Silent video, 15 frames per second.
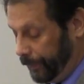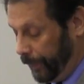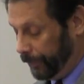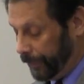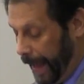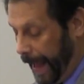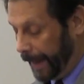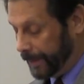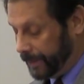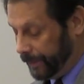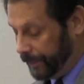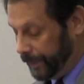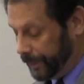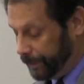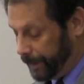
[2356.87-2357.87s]
such
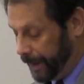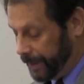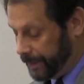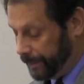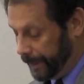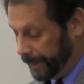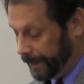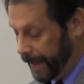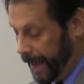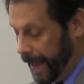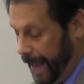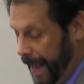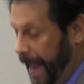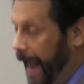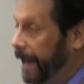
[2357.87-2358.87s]
acts of displacement,
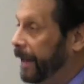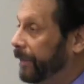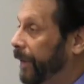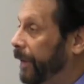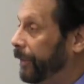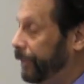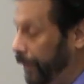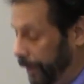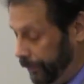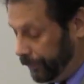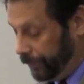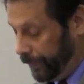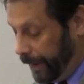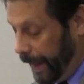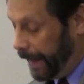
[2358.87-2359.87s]
and as
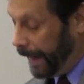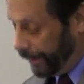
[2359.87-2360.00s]
such,